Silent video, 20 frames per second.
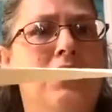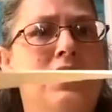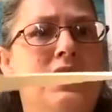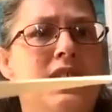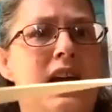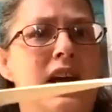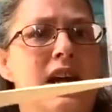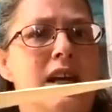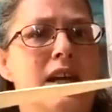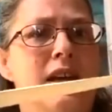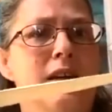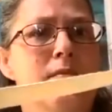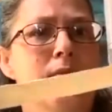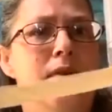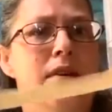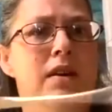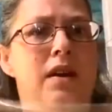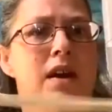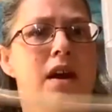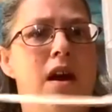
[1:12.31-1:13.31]
tape
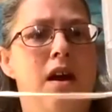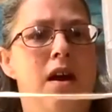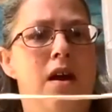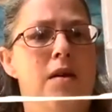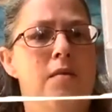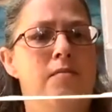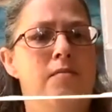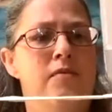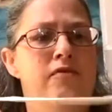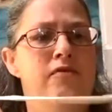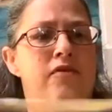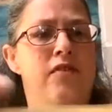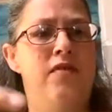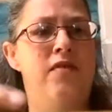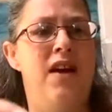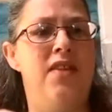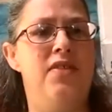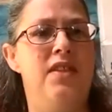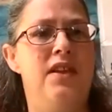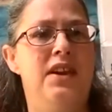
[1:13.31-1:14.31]
for
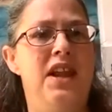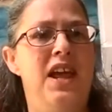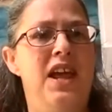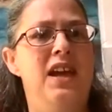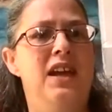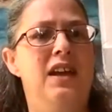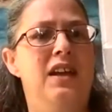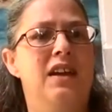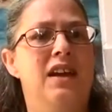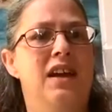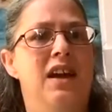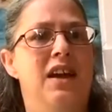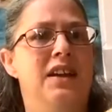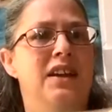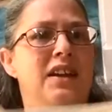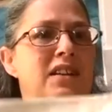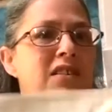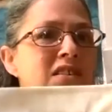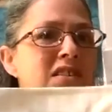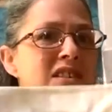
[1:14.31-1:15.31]
around the neck, and
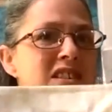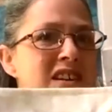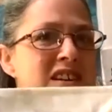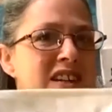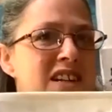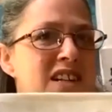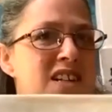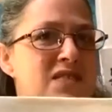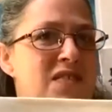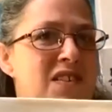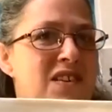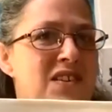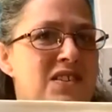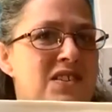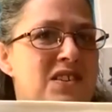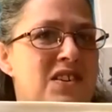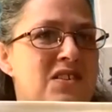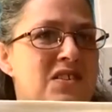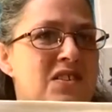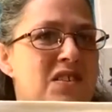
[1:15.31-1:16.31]
it looks like it's
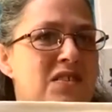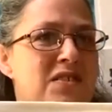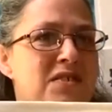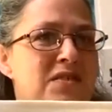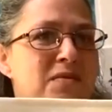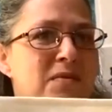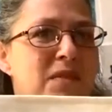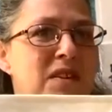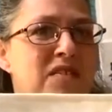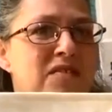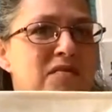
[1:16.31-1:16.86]
fastened on with